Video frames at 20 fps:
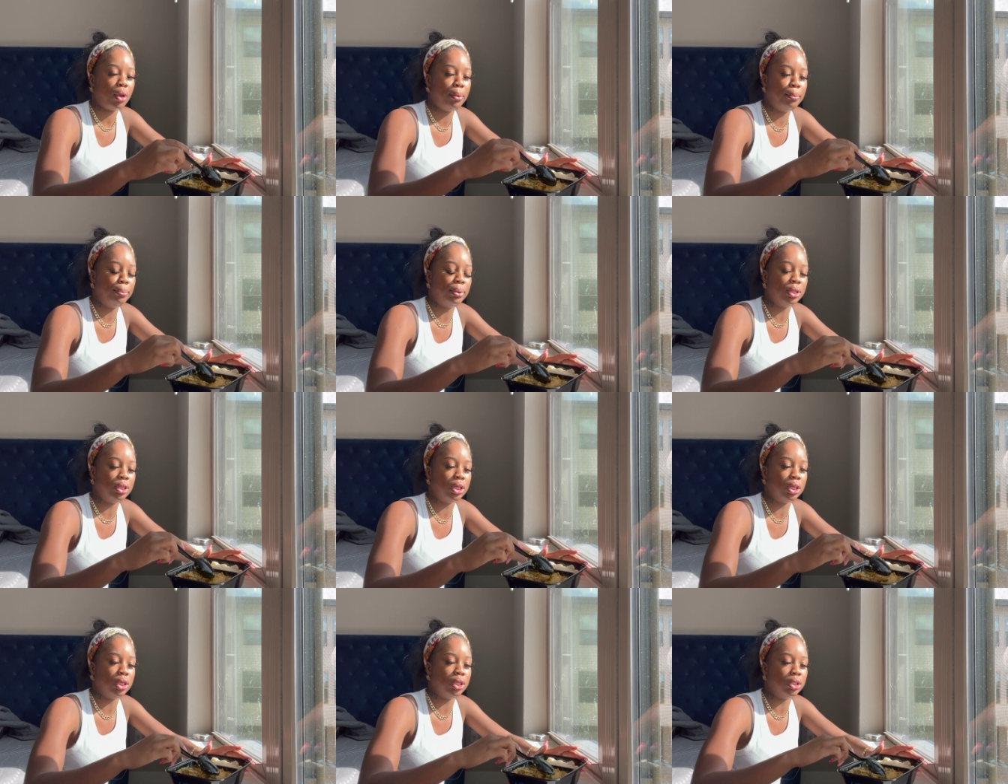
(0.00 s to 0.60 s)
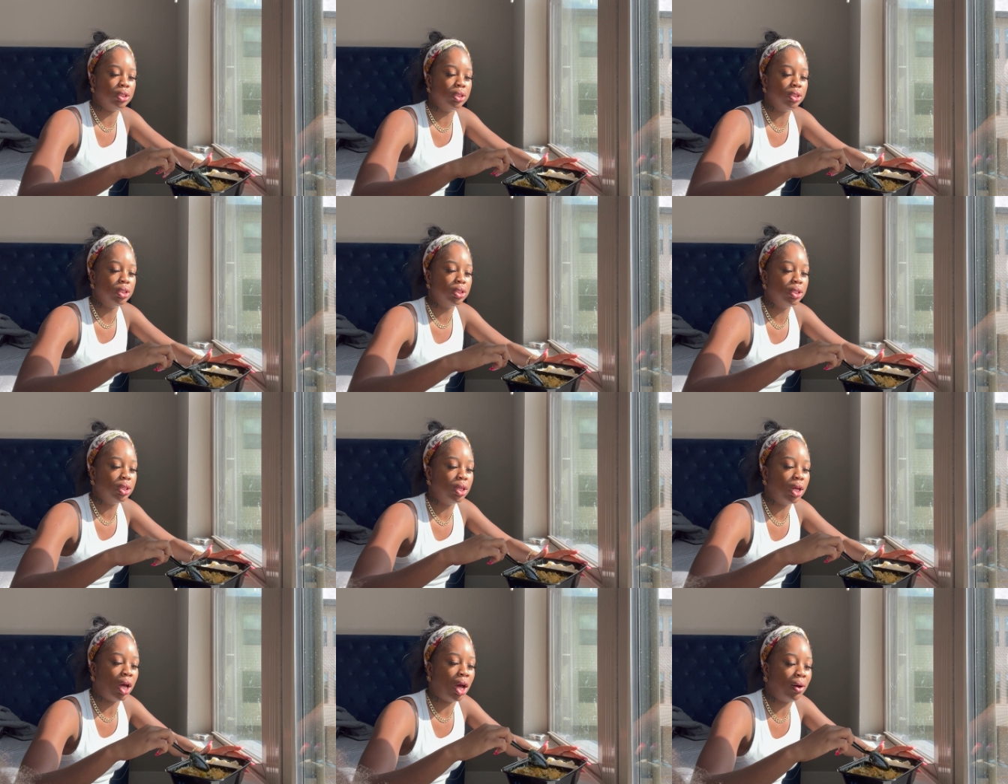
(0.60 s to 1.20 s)
But they,
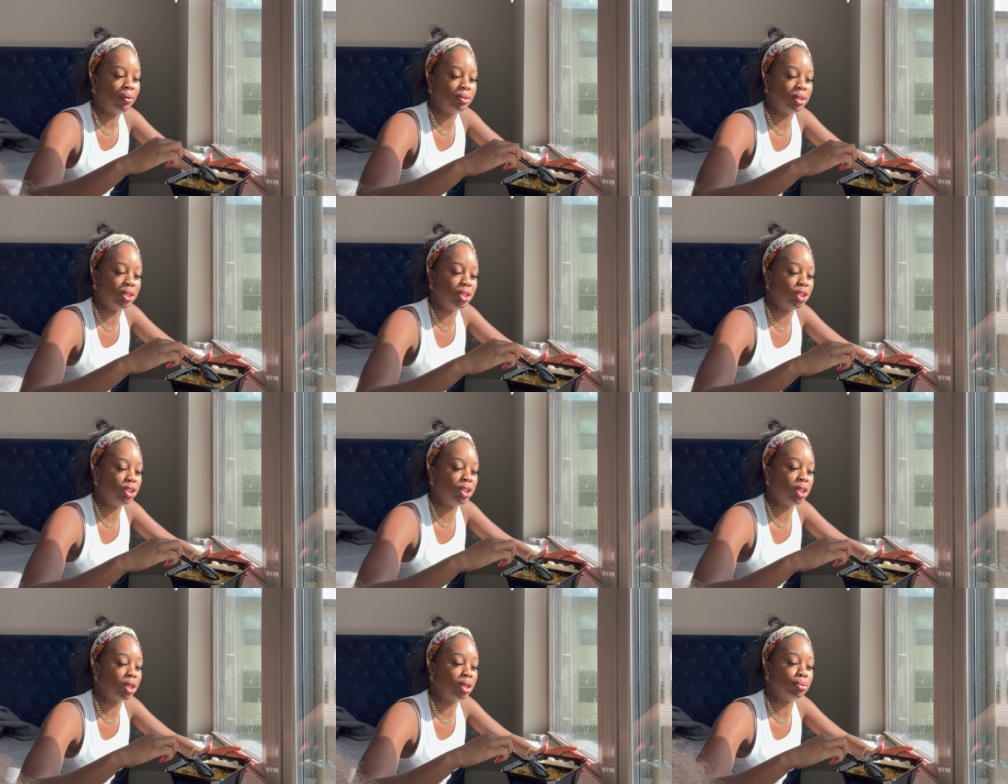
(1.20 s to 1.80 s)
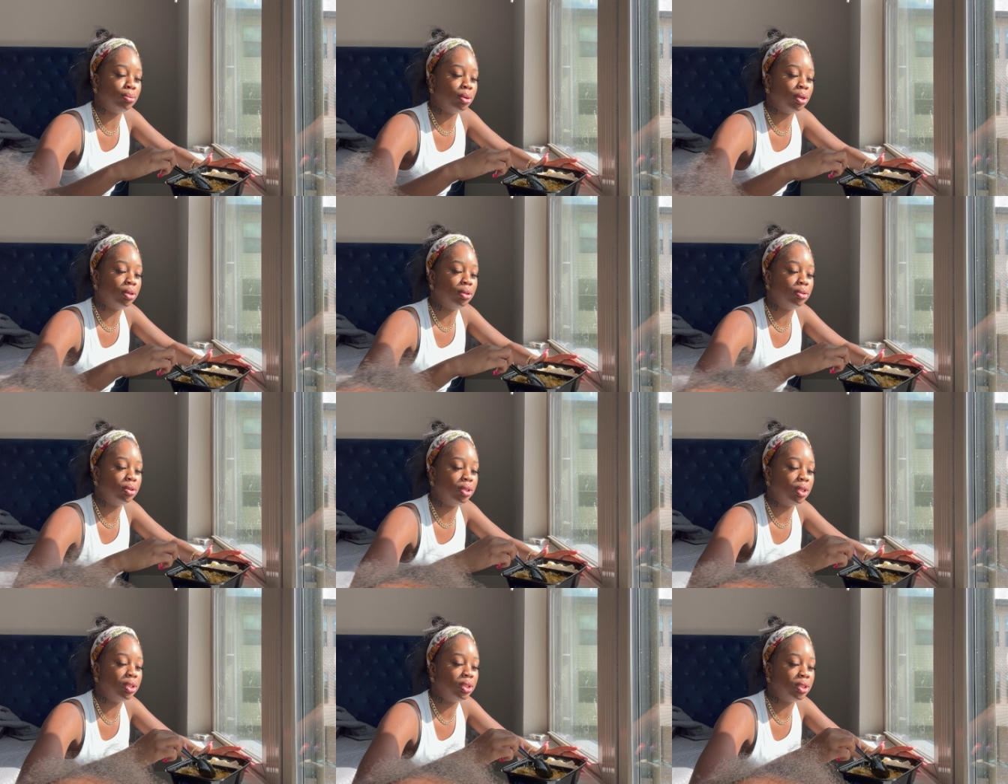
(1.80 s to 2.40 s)
I don't think it's chicken, bro.
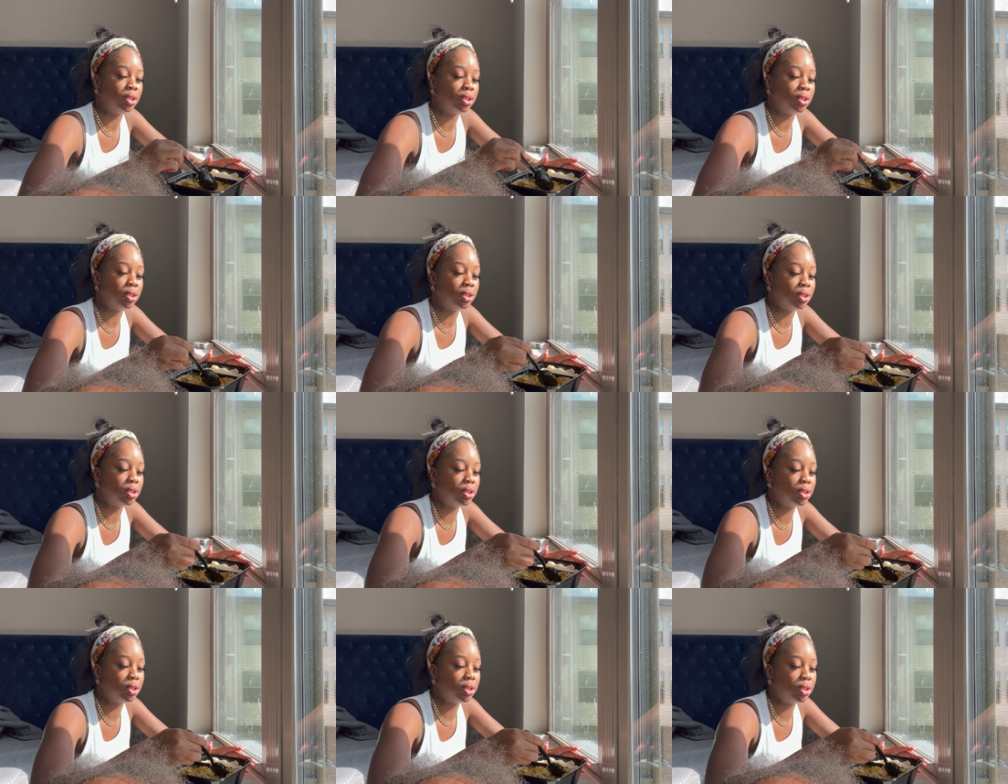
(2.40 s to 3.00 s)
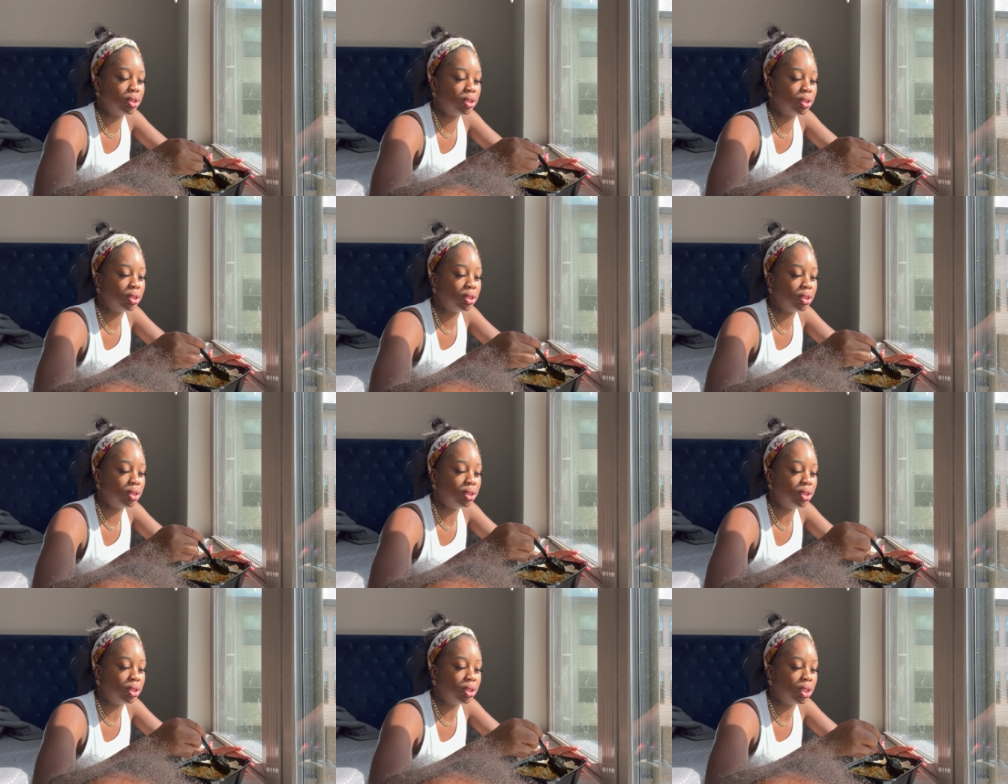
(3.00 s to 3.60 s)
This is,
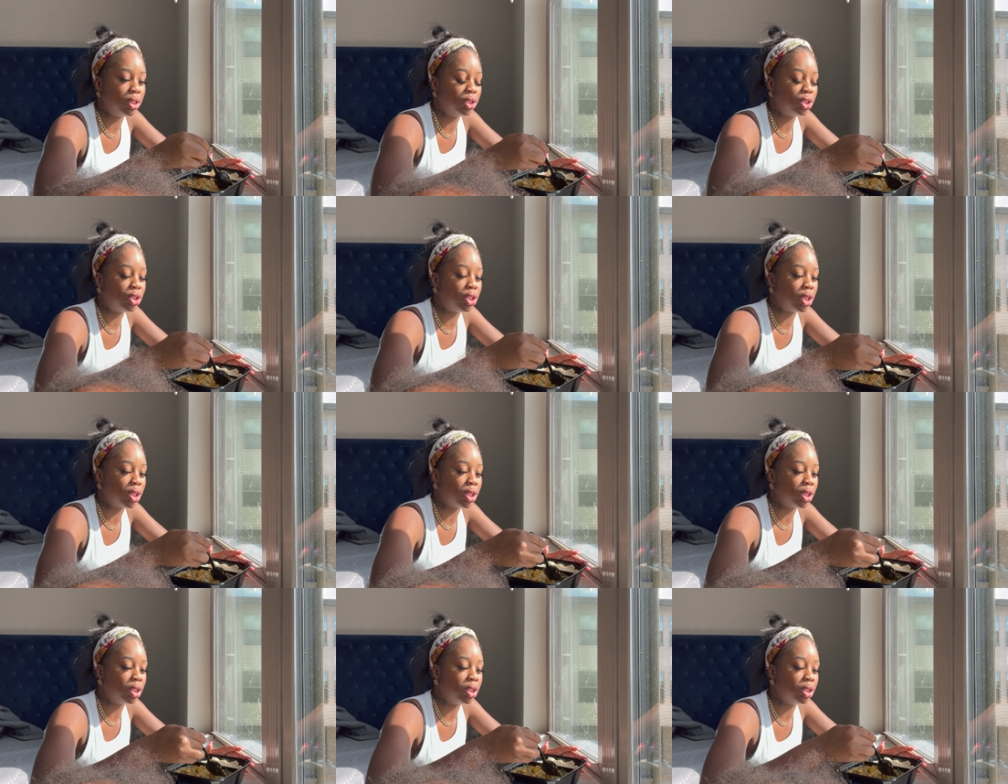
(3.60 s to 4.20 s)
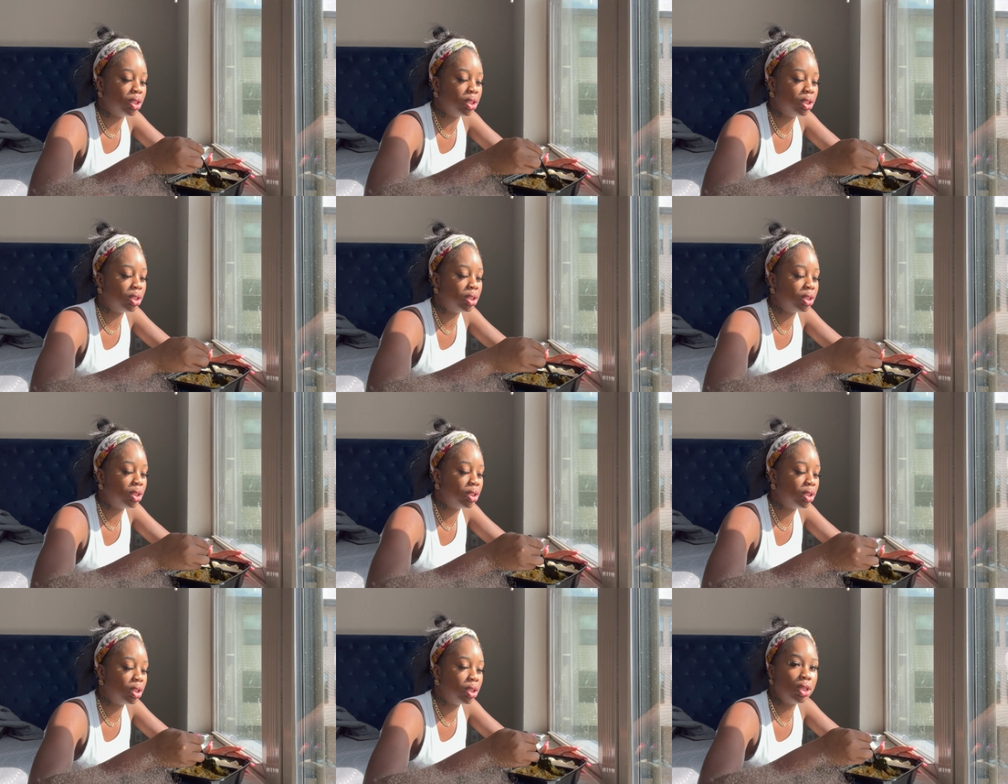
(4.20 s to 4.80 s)
is chicken.
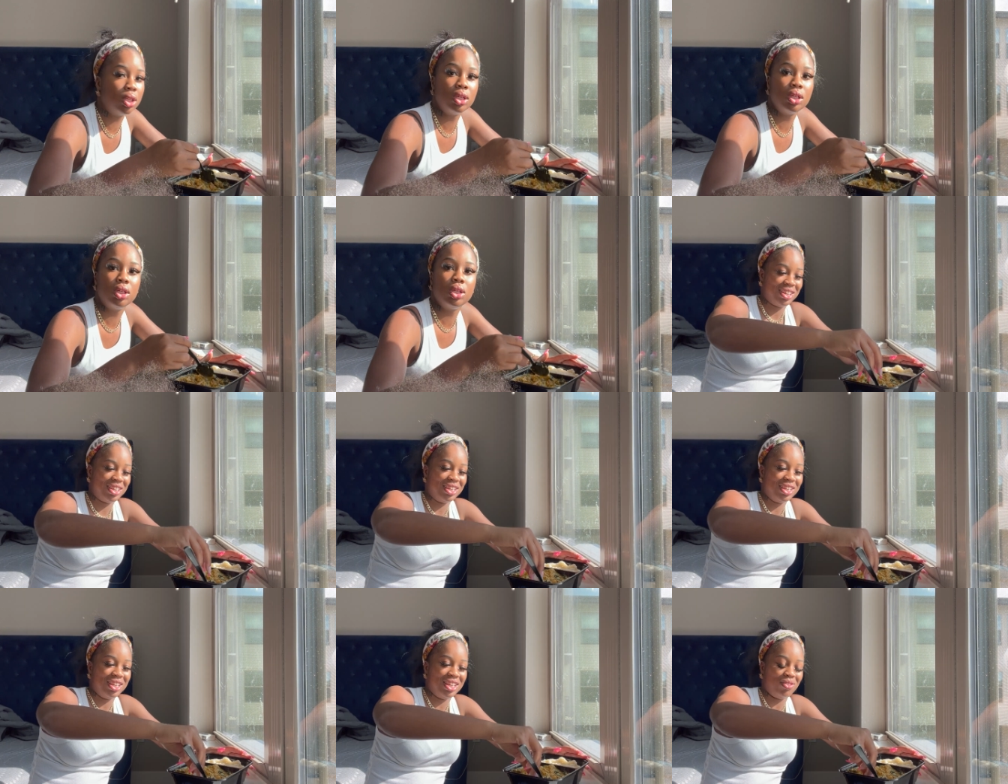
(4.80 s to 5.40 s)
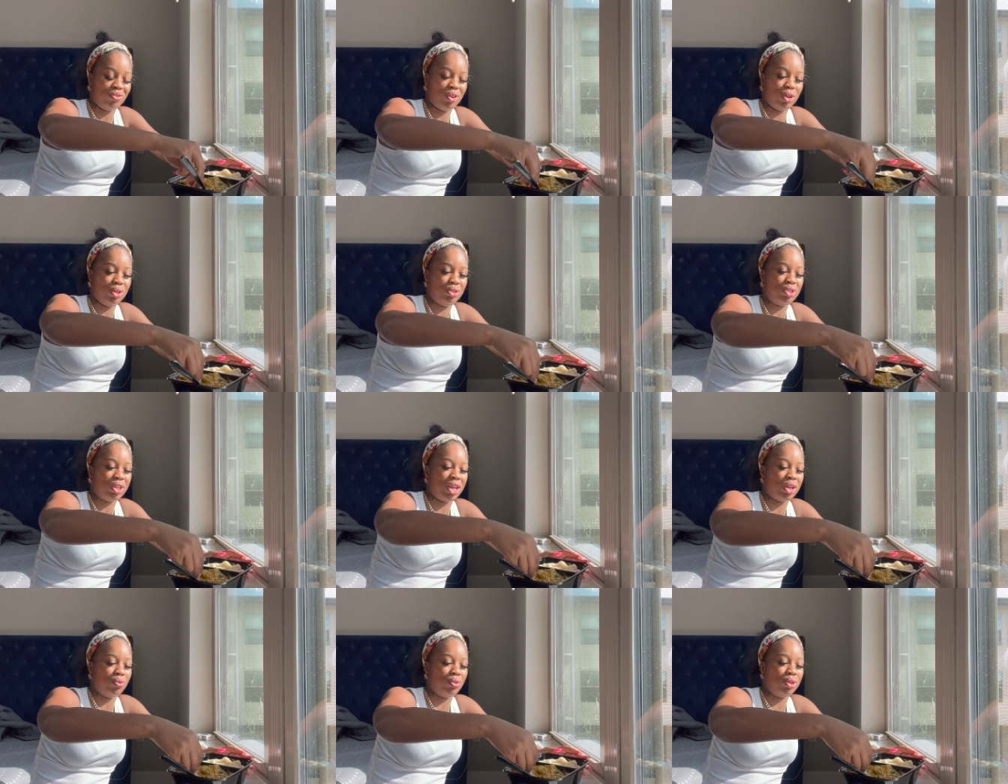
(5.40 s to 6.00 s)
When you
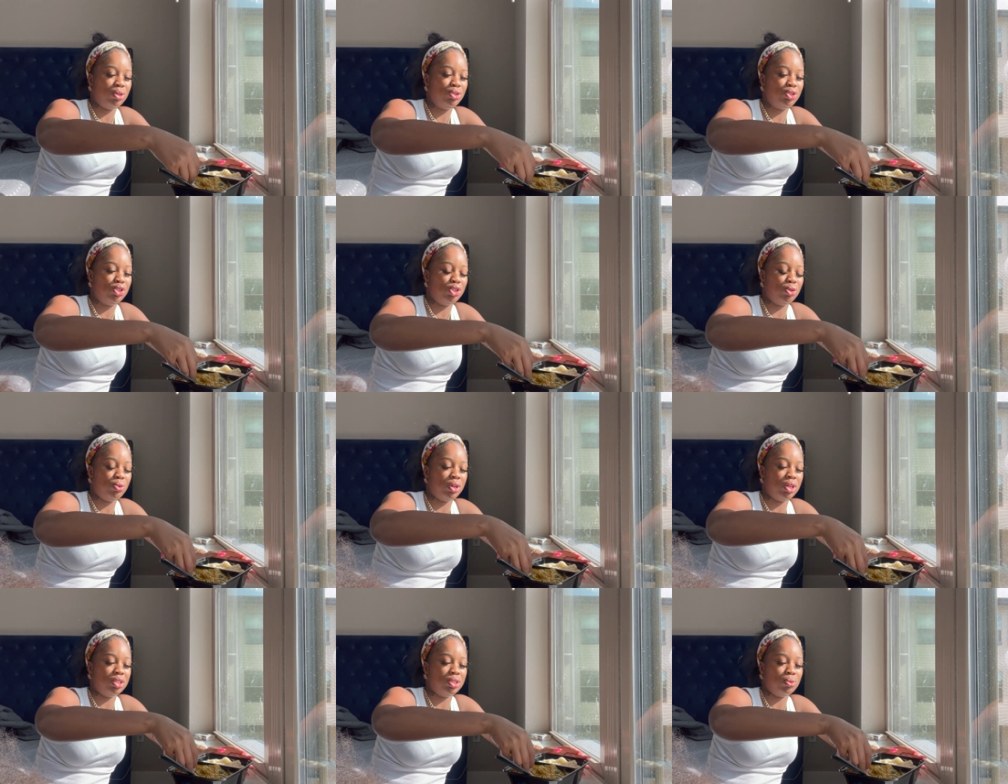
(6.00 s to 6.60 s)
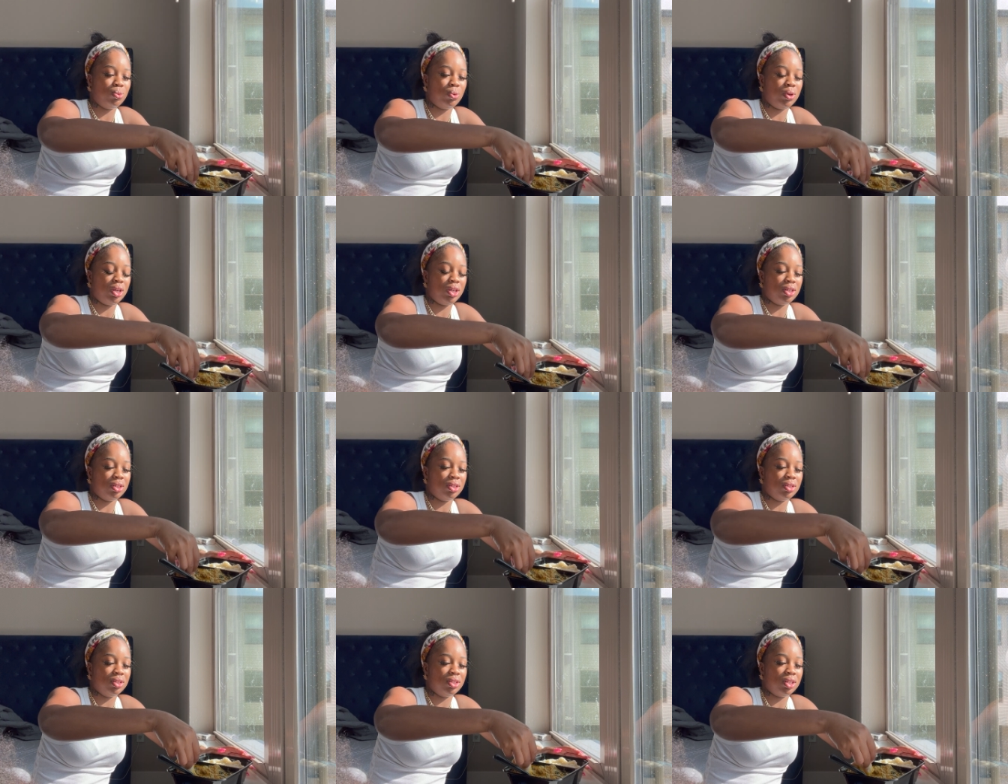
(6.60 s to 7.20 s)
when you chew it, it's weird.